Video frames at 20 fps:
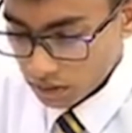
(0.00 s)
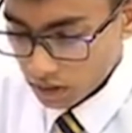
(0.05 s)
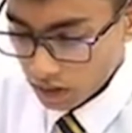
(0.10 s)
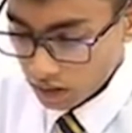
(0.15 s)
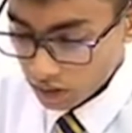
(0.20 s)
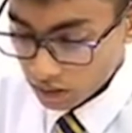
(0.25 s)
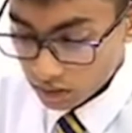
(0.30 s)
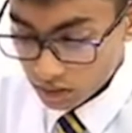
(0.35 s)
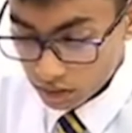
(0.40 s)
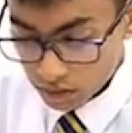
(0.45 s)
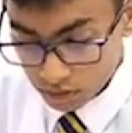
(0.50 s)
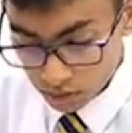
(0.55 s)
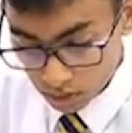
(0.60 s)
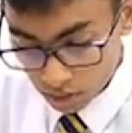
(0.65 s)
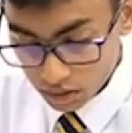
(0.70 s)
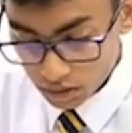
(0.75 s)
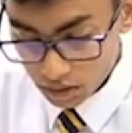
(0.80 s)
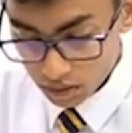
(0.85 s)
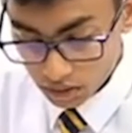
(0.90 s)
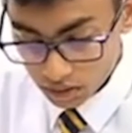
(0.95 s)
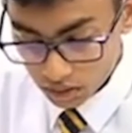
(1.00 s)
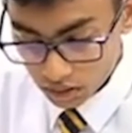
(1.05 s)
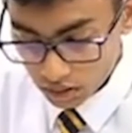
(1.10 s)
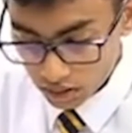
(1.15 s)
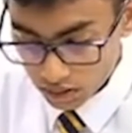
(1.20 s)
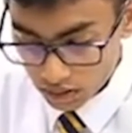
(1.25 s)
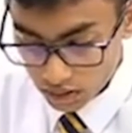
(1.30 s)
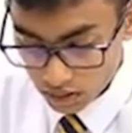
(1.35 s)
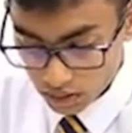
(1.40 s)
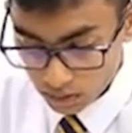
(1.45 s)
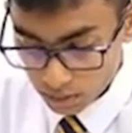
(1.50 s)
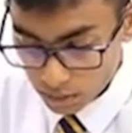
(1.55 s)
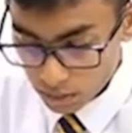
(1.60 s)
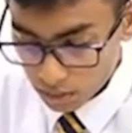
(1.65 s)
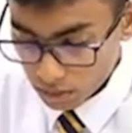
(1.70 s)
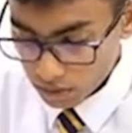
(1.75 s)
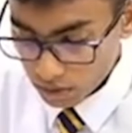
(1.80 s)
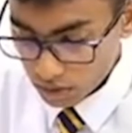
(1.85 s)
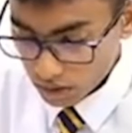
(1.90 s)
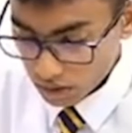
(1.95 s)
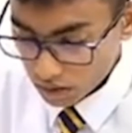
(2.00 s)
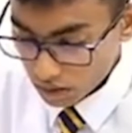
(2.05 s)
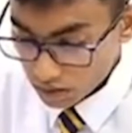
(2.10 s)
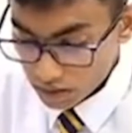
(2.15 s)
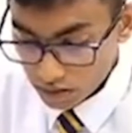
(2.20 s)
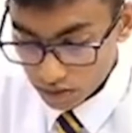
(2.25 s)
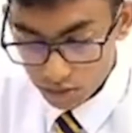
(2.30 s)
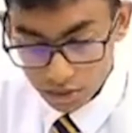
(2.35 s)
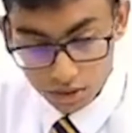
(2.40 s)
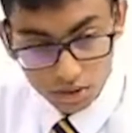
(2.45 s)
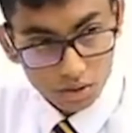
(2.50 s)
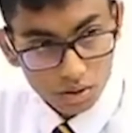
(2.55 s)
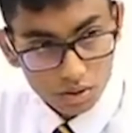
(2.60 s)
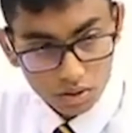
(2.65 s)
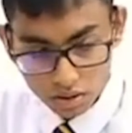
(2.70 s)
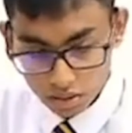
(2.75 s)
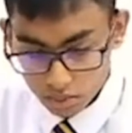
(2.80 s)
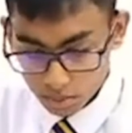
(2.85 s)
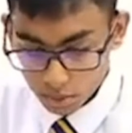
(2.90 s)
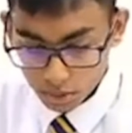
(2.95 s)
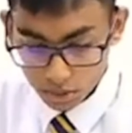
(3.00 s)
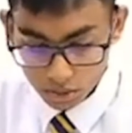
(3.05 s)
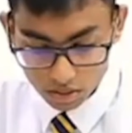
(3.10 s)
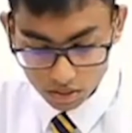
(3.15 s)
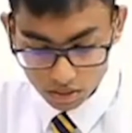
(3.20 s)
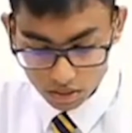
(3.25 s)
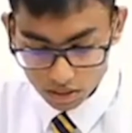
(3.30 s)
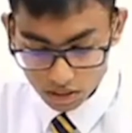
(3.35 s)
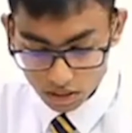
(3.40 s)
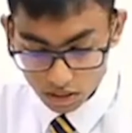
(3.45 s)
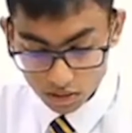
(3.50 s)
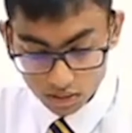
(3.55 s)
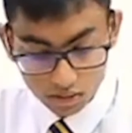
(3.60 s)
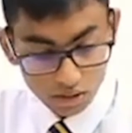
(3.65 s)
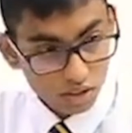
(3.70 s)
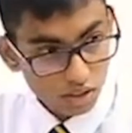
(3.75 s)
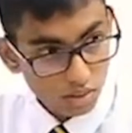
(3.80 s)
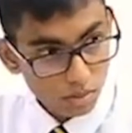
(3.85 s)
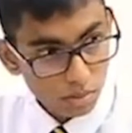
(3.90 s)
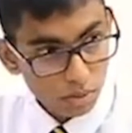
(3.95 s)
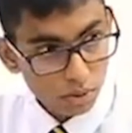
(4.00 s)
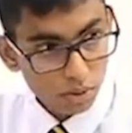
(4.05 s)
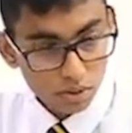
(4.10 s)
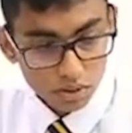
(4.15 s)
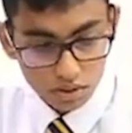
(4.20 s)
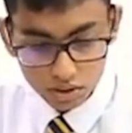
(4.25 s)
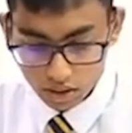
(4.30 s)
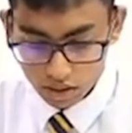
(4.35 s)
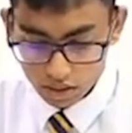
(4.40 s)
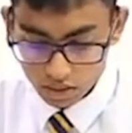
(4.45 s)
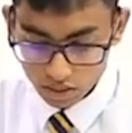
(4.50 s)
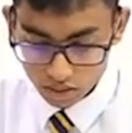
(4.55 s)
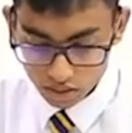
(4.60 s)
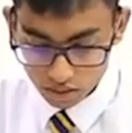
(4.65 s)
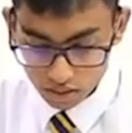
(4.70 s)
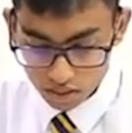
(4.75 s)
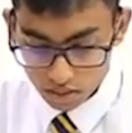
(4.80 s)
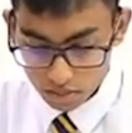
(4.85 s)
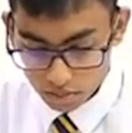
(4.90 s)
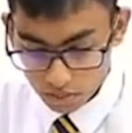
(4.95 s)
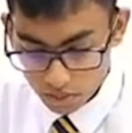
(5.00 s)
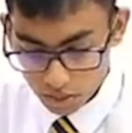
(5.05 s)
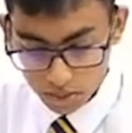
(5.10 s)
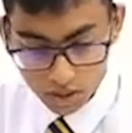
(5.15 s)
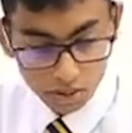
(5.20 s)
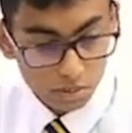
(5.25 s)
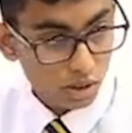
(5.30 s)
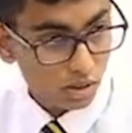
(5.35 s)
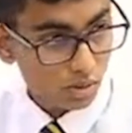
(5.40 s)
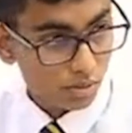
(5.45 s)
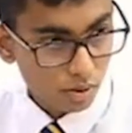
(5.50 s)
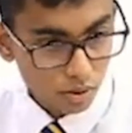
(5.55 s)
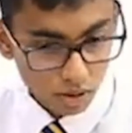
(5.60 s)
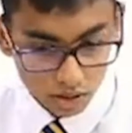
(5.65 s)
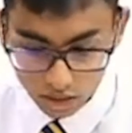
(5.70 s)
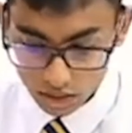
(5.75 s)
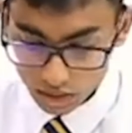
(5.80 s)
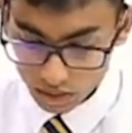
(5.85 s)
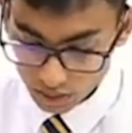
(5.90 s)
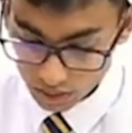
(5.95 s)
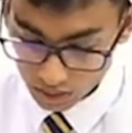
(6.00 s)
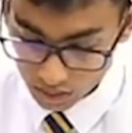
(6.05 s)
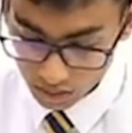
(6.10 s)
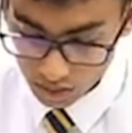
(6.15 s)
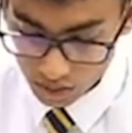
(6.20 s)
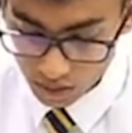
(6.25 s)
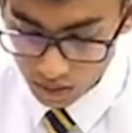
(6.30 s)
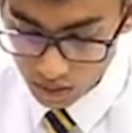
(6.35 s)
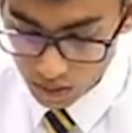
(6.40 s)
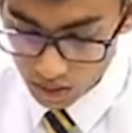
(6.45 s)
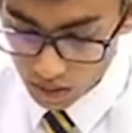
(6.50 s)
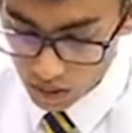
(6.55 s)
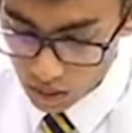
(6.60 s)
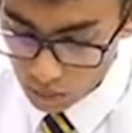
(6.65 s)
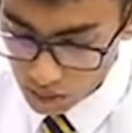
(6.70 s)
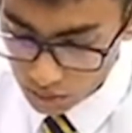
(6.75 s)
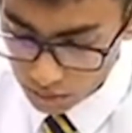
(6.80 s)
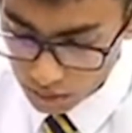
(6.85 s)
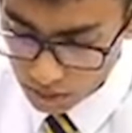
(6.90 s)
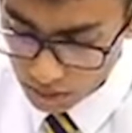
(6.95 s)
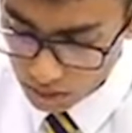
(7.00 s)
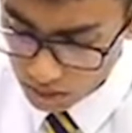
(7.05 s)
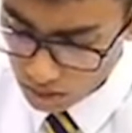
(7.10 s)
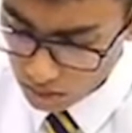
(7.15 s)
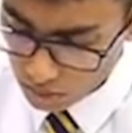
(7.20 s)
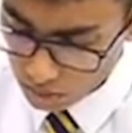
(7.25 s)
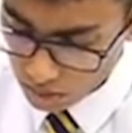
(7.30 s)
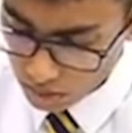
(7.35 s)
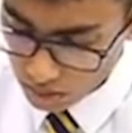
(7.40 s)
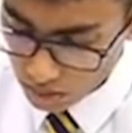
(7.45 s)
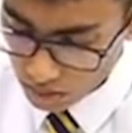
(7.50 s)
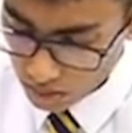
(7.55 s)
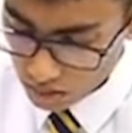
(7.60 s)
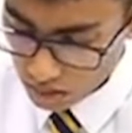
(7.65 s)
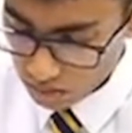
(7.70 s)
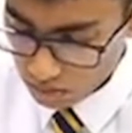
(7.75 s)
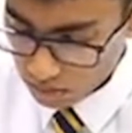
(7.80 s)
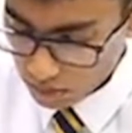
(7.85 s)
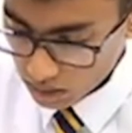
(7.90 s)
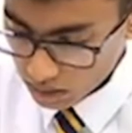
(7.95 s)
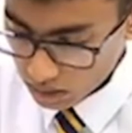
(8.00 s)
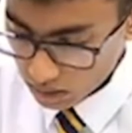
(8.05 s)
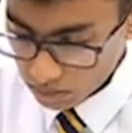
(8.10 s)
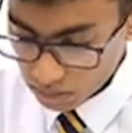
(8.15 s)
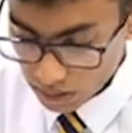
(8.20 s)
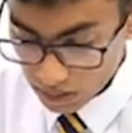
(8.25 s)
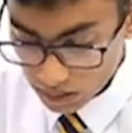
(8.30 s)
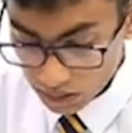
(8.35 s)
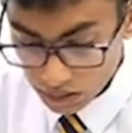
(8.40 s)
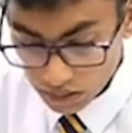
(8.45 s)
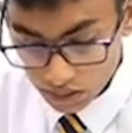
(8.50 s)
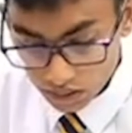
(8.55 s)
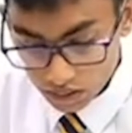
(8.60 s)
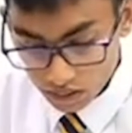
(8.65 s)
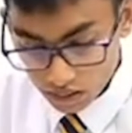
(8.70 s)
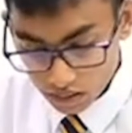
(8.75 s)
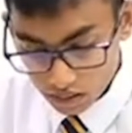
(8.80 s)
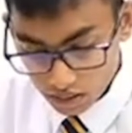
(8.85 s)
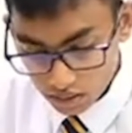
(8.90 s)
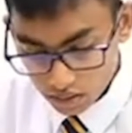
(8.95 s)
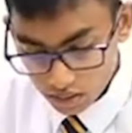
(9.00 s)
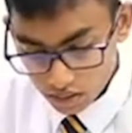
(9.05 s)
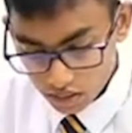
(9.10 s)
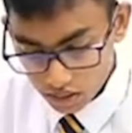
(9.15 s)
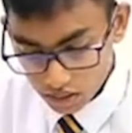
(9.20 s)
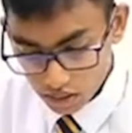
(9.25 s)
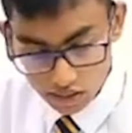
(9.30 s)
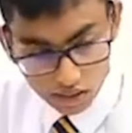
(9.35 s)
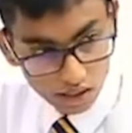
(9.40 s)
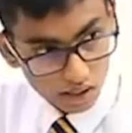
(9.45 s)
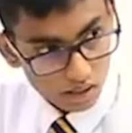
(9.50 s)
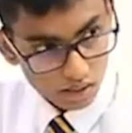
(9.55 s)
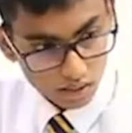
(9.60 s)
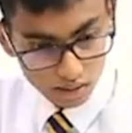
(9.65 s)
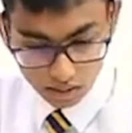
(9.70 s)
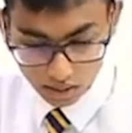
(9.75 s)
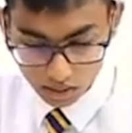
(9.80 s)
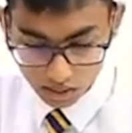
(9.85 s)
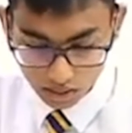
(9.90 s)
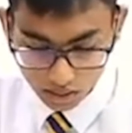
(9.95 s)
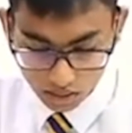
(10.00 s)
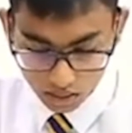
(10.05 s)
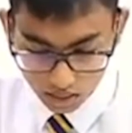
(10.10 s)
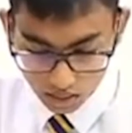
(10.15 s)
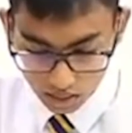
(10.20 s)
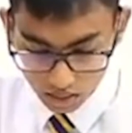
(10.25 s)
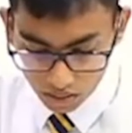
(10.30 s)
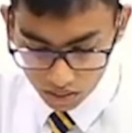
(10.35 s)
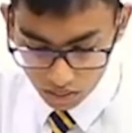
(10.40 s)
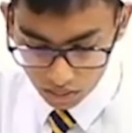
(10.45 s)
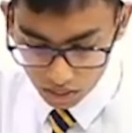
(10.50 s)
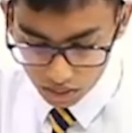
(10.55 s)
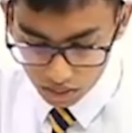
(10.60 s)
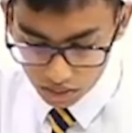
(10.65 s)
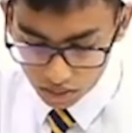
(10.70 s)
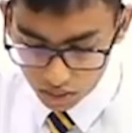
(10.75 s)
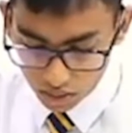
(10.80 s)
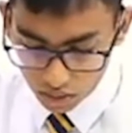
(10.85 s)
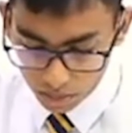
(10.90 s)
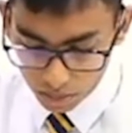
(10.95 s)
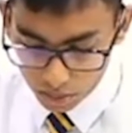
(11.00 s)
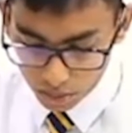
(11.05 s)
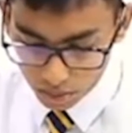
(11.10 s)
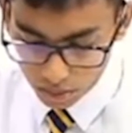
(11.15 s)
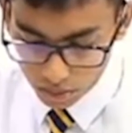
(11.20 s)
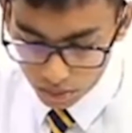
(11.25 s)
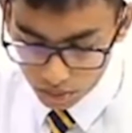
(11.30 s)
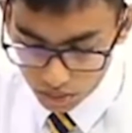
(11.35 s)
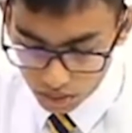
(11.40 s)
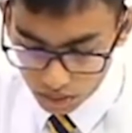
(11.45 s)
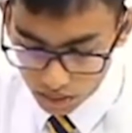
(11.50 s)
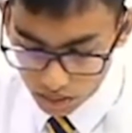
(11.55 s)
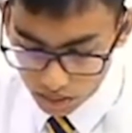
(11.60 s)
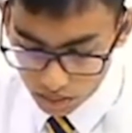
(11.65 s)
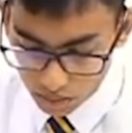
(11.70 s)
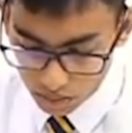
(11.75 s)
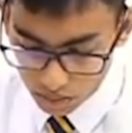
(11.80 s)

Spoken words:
and foreign currency inflows are not sufficient to support the country's imports and repayment of foreign debt. However, this situation has impacted banking industry at largely. What is your approach to deal